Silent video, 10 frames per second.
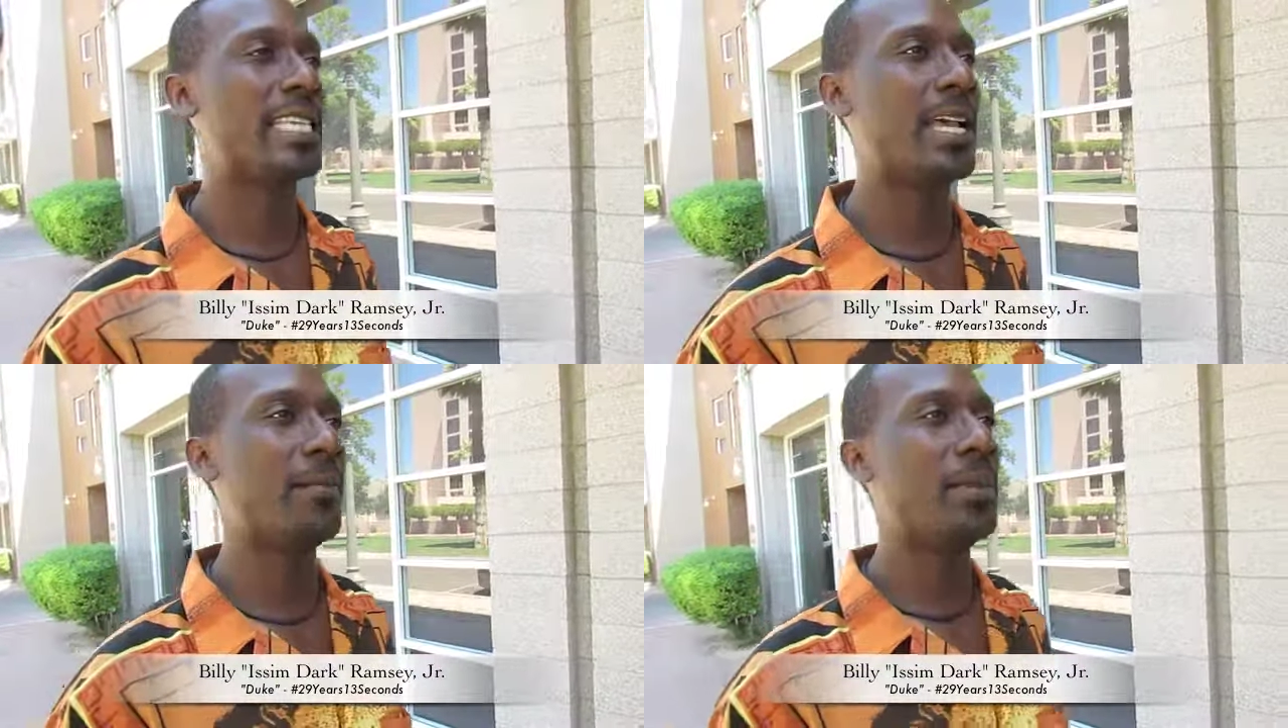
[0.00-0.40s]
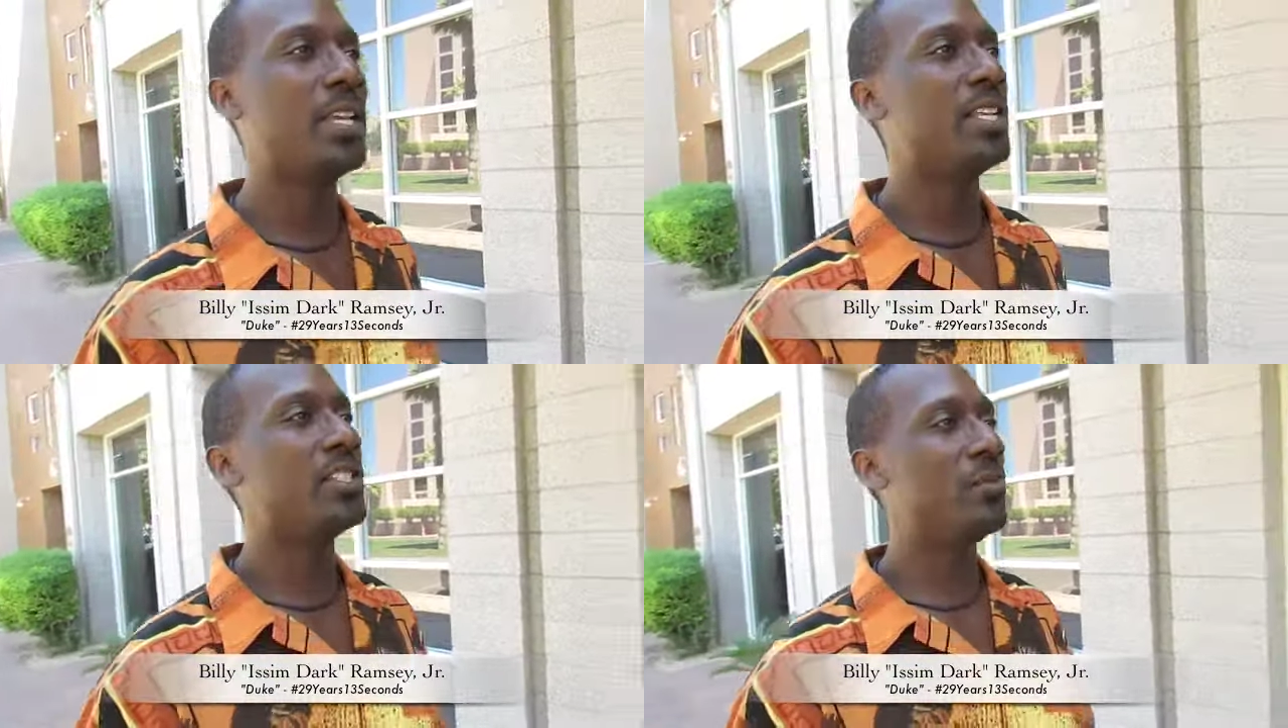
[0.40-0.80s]

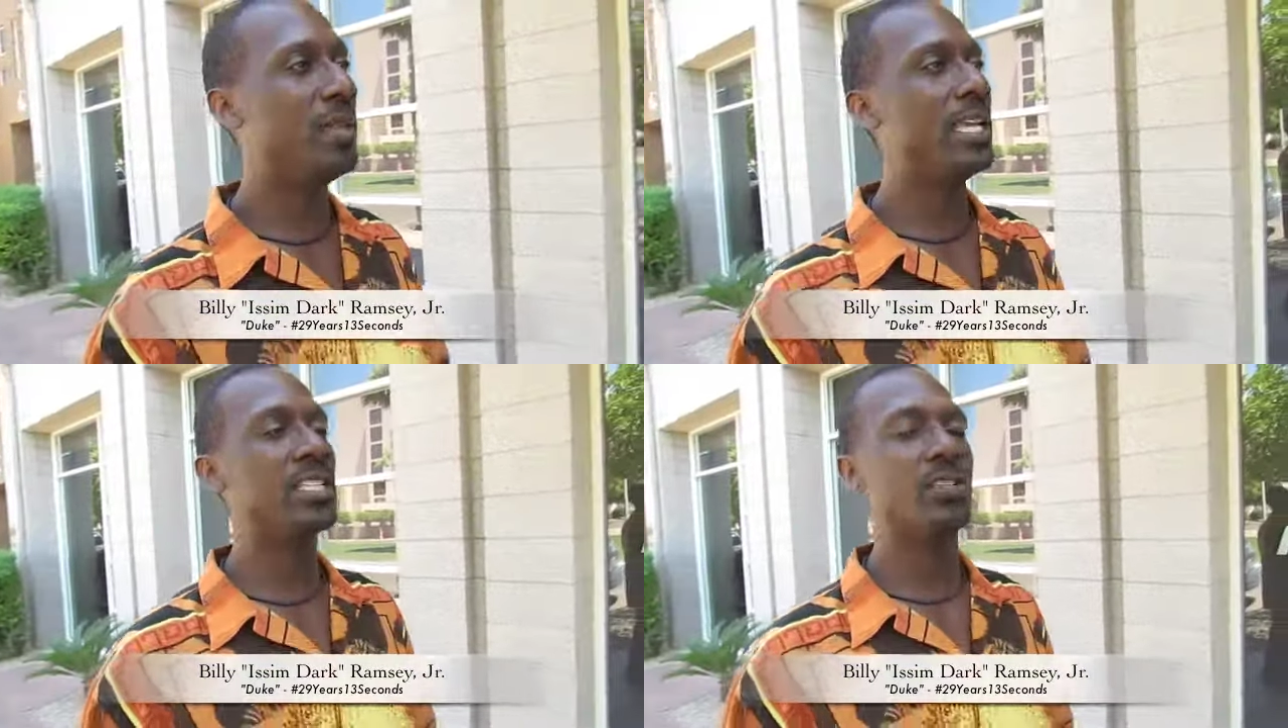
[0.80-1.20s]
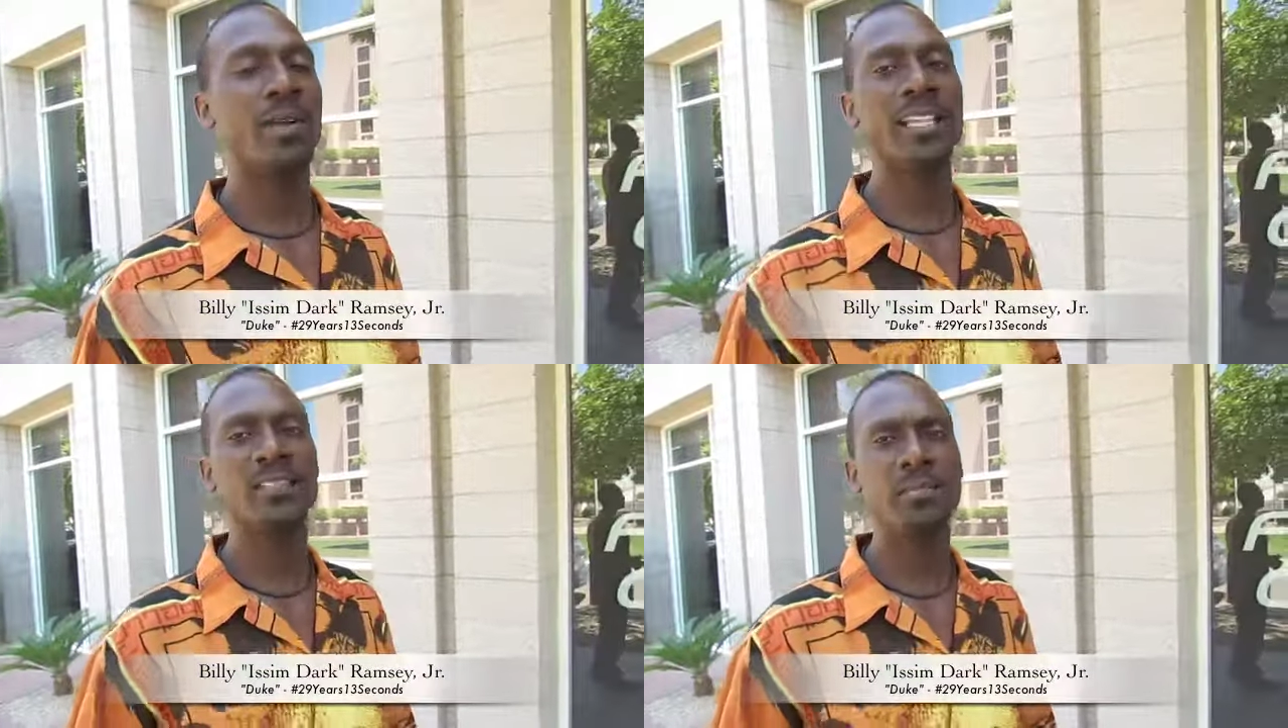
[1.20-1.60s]
To me, it's a
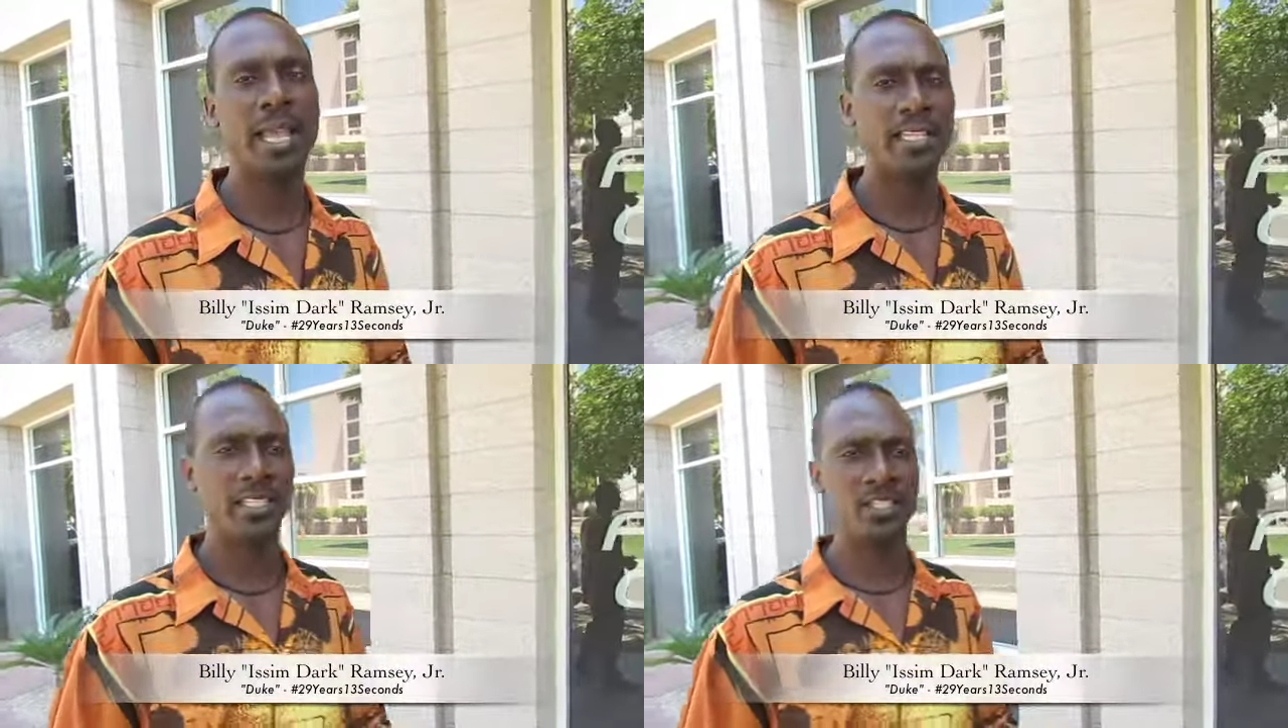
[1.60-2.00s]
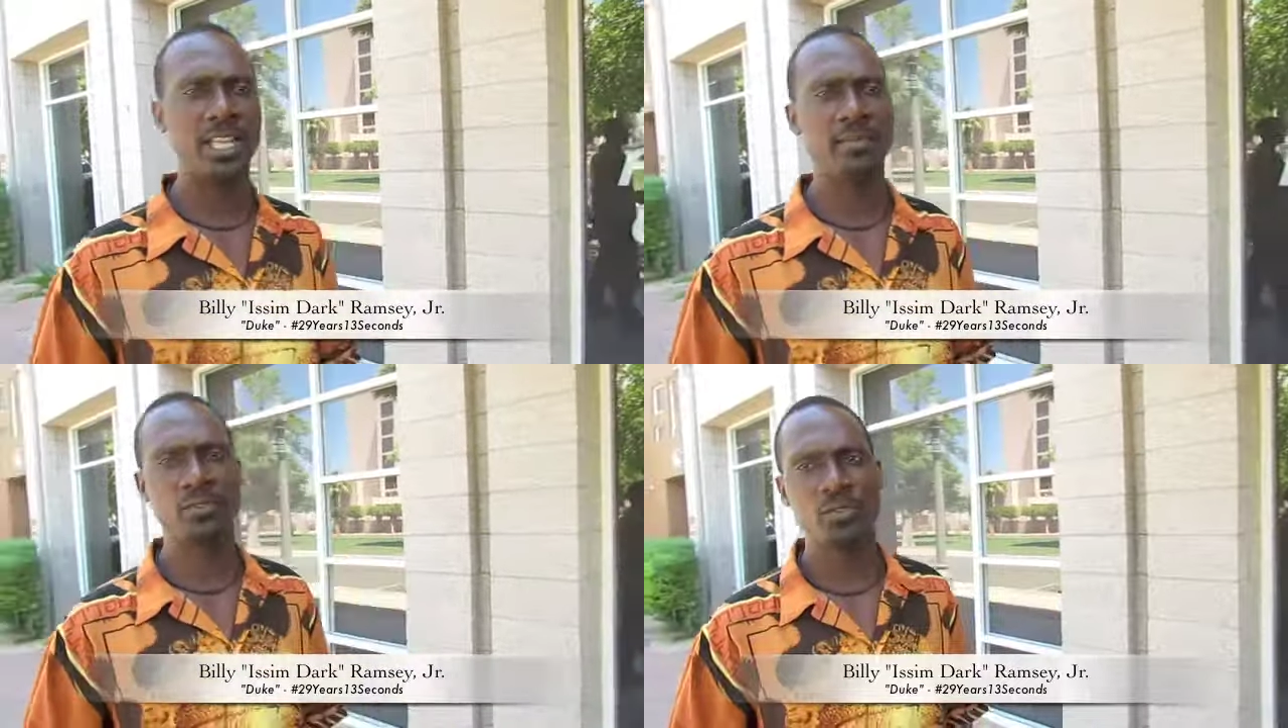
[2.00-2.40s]
rites of passage
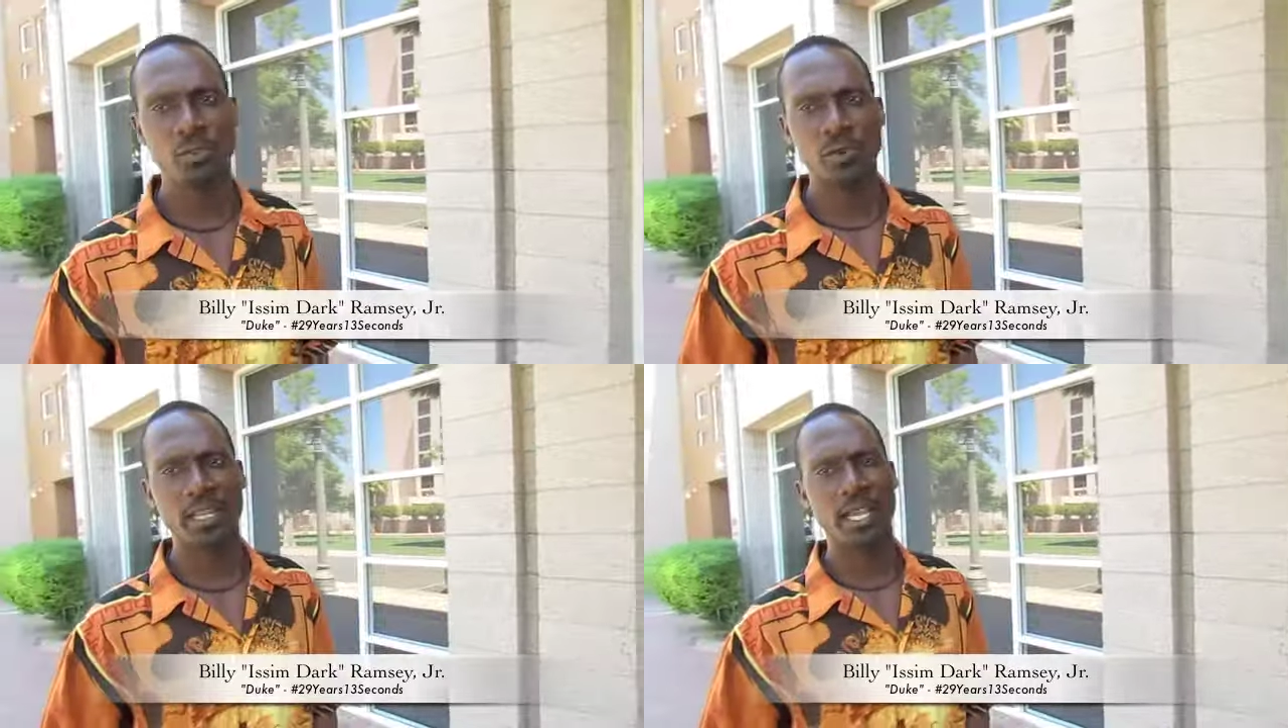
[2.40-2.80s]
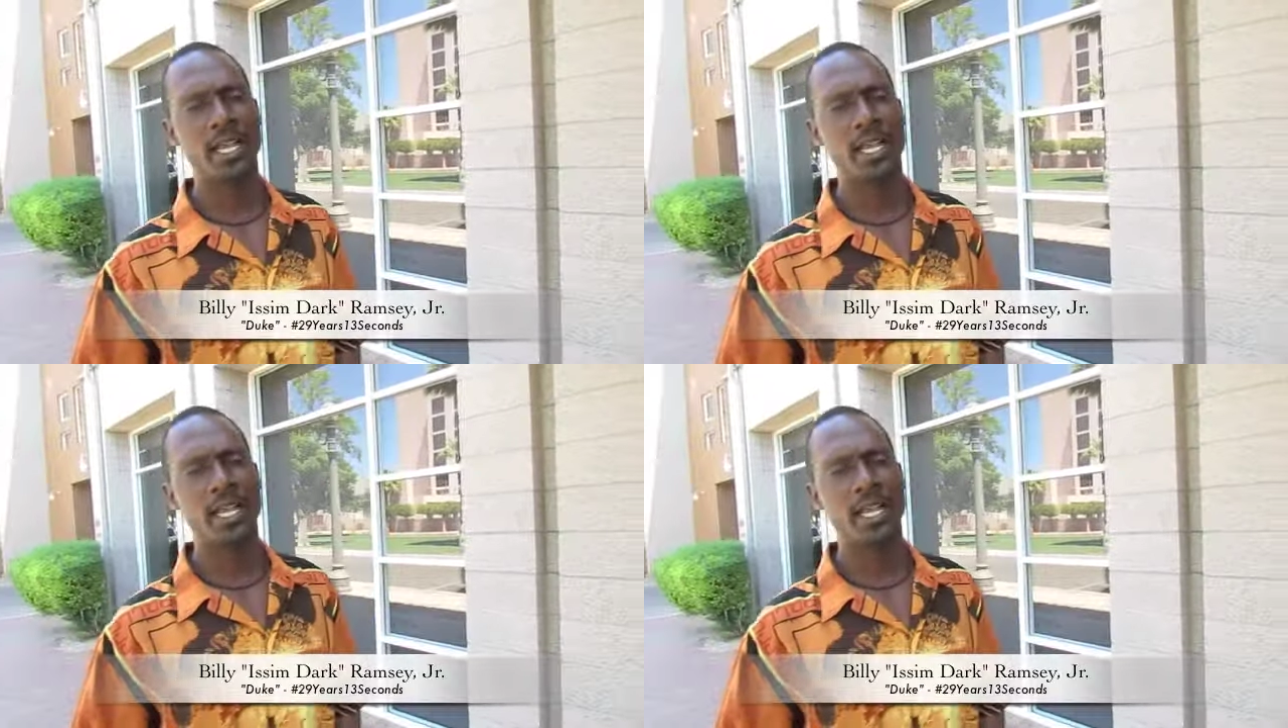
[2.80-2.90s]
type story